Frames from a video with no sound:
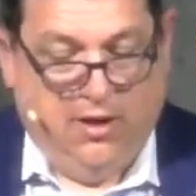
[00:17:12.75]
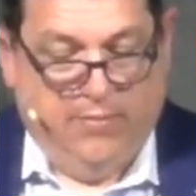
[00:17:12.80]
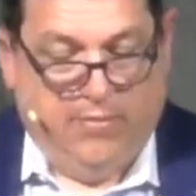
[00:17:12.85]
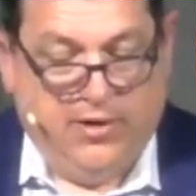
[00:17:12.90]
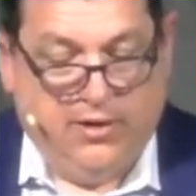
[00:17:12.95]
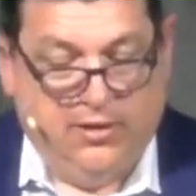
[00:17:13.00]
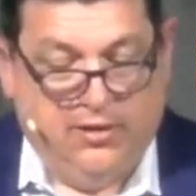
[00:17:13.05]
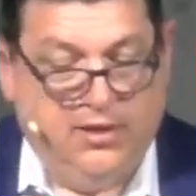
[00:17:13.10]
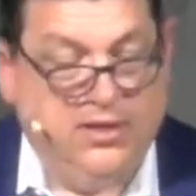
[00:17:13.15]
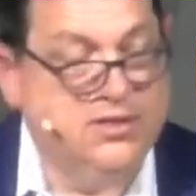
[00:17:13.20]

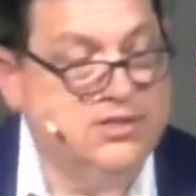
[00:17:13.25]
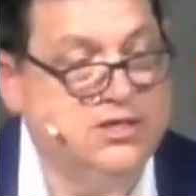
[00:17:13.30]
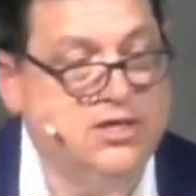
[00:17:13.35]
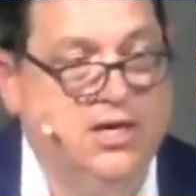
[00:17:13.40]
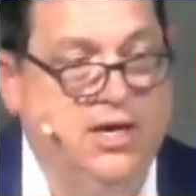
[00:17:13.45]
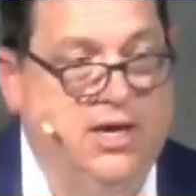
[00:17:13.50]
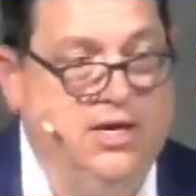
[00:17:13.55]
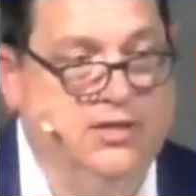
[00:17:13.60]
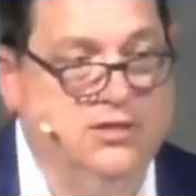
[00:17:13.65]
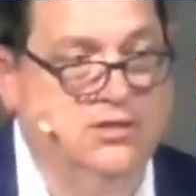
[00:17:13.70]
But in this
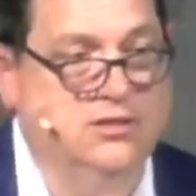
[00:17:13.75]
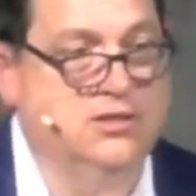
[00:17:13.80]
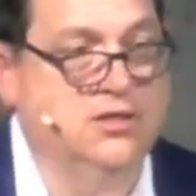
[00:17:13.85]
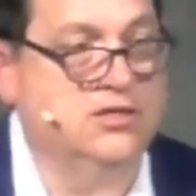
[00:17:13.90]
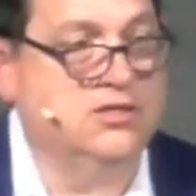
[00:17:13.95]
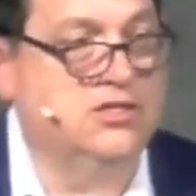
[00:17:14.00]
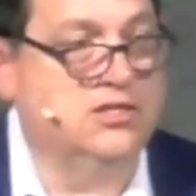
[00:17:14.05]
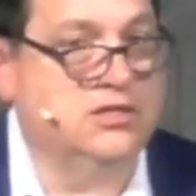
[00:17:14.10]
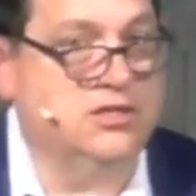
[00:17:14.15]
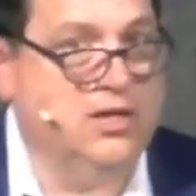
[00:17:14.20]
case,
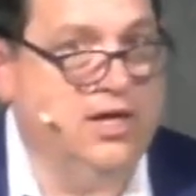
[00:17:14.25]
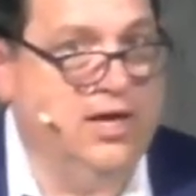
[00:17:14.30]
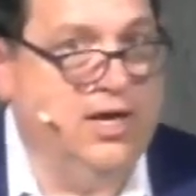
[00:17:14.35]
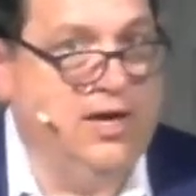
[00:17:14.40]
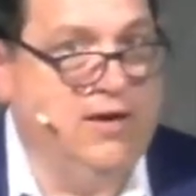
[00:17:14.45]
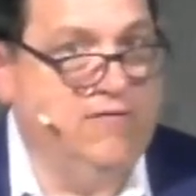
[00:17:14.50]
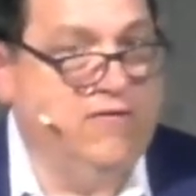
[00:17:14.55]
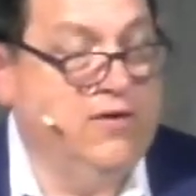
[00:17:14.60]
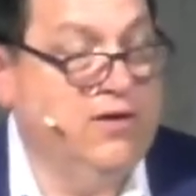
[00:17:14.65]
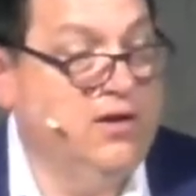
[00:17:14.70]
the
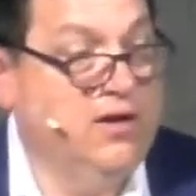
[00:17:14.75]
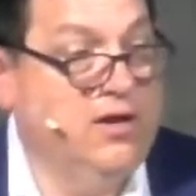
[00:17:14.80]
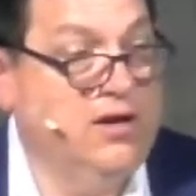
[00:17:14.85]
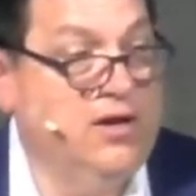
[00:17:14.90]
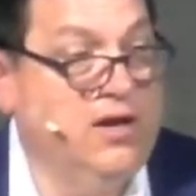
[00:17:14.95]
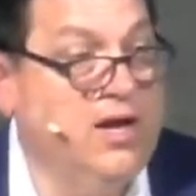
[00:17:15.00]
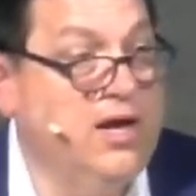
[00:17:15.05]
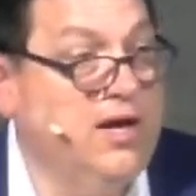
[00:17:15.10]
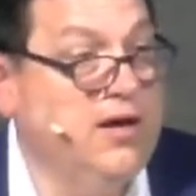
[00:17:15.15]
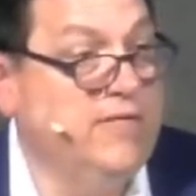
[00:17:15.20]
slave
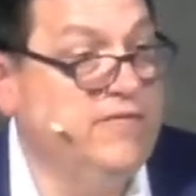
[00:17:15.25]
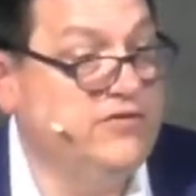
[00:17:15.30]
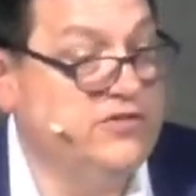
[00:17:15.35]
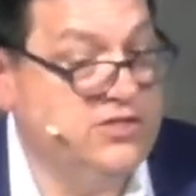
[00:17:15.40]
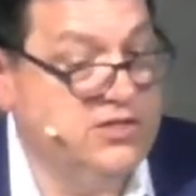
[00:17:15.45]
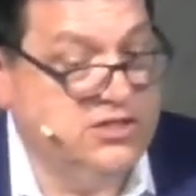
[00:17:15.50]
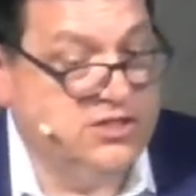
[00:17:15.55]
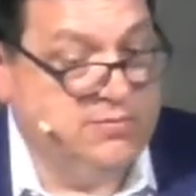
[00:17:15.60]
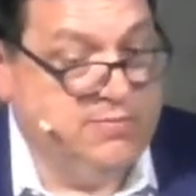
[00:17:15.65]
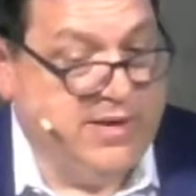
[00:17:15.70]

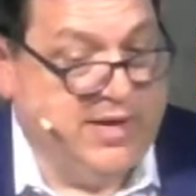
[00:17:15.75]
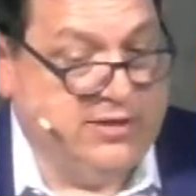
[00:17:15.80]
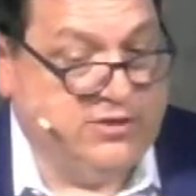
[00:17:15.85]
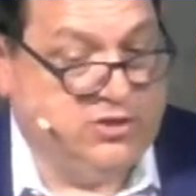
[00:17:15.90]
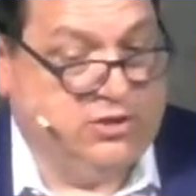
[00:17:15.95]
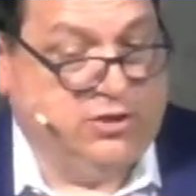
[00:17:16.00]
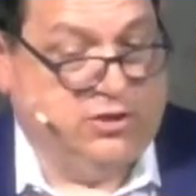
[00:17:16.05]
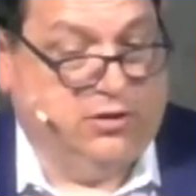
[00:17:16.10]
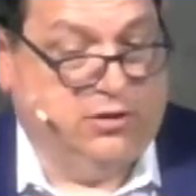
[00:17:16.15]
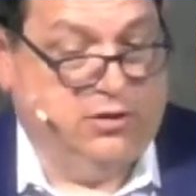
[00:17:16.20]
loves his
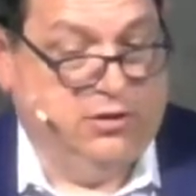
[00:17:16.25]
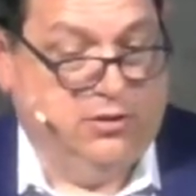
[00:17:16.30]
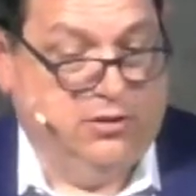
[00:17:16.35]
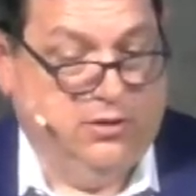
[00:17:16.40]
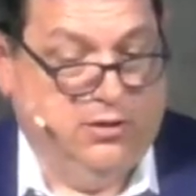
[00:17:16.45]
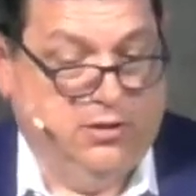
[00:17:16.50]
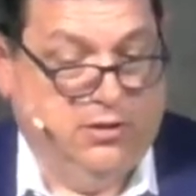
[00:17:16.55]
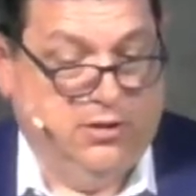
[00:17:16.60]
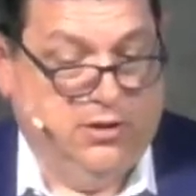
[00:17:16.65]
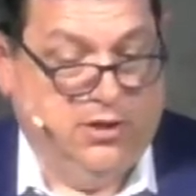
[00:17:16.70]
master.
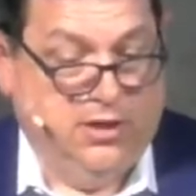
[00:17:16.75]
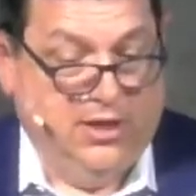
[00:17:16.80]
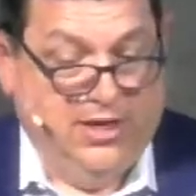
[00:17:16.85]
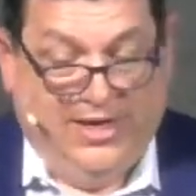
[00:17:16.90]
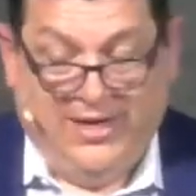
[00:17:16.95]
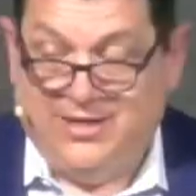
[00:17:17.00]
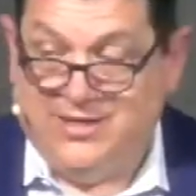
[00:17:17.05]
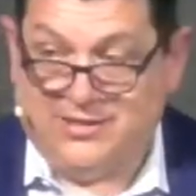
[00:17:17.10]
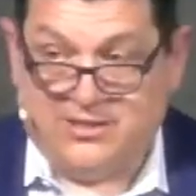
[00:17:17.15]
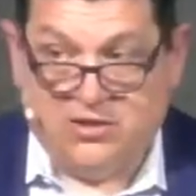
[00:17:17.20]

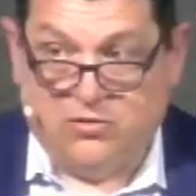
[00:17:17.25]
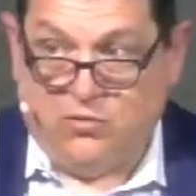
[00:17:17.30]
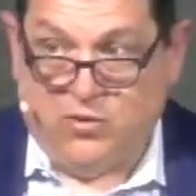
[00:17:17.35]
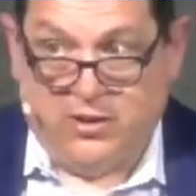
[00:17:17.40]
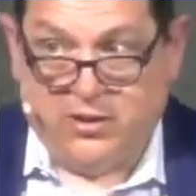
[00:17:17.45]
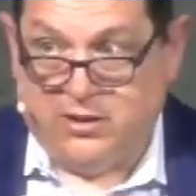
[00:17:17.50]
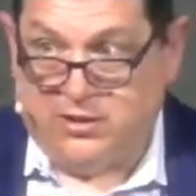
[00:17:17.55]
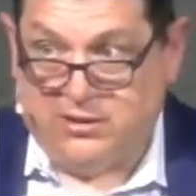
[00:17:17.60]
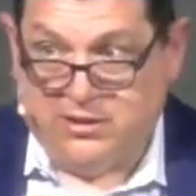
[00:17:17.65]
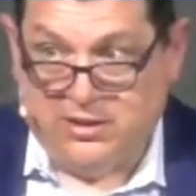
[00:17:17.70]
He doesn't want to